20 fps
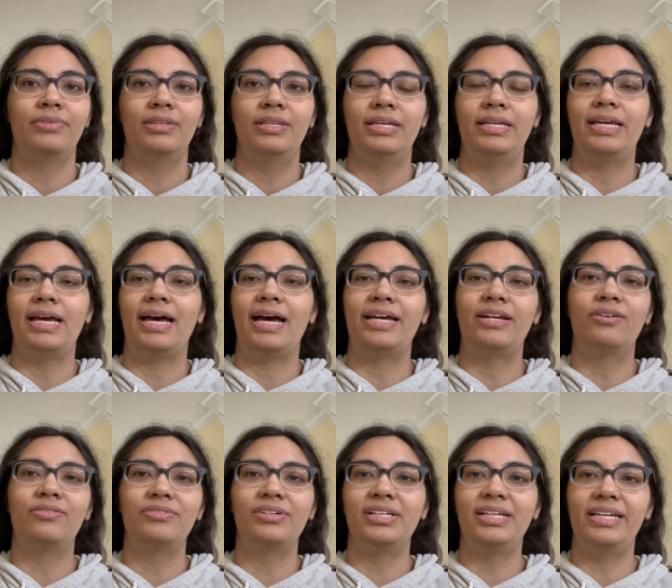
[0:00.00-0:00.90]
Yeah, I
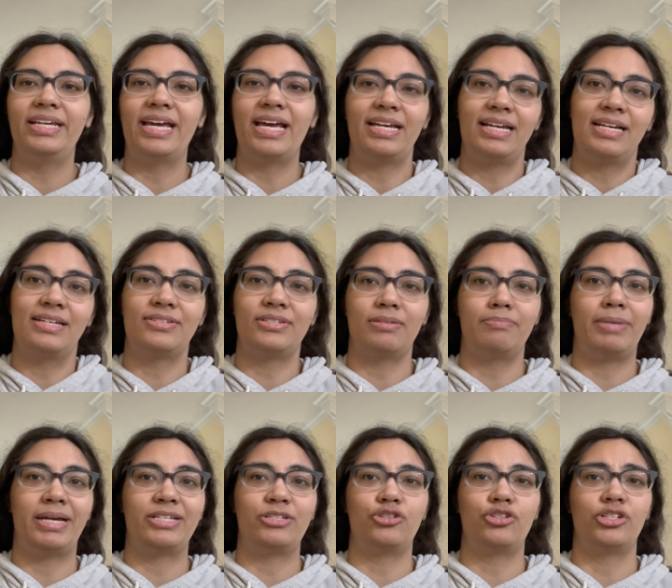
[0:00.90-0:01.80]
don't really get
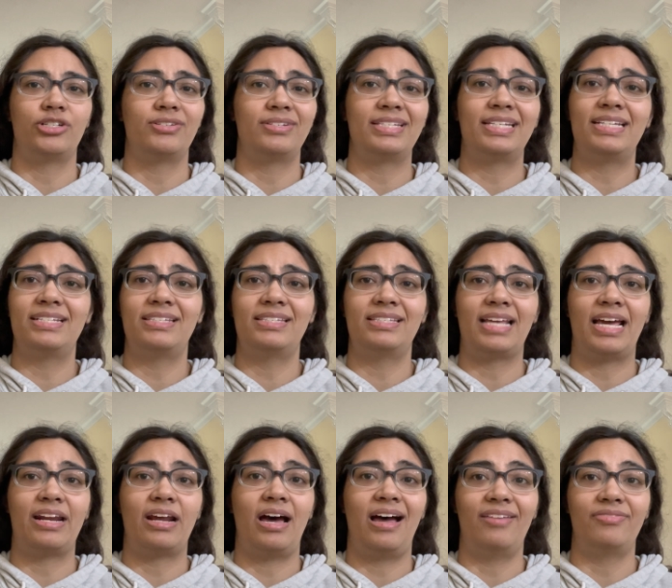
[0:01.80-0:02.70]
customized jerseys
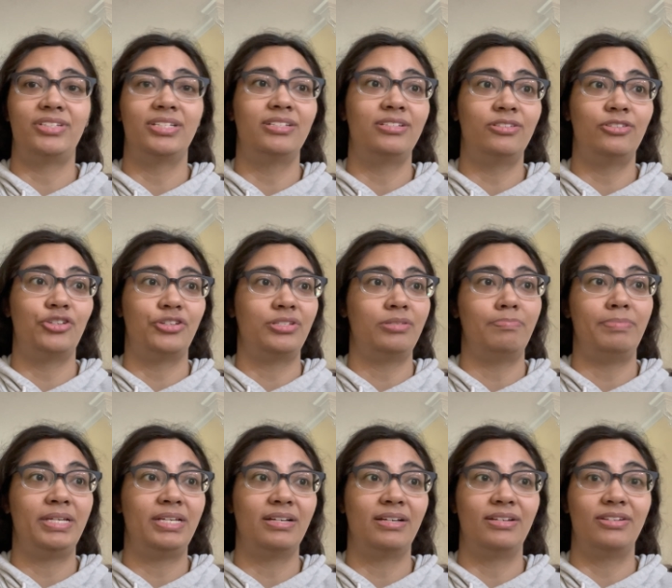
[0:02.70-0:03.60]
that often just
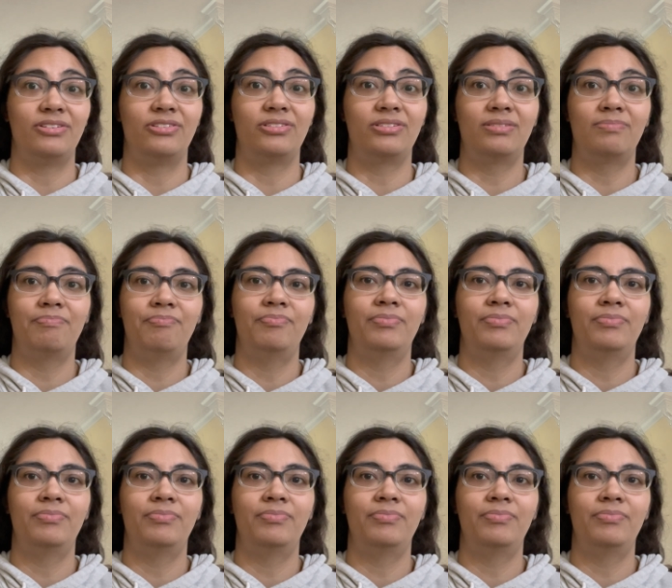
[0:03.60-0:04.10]
because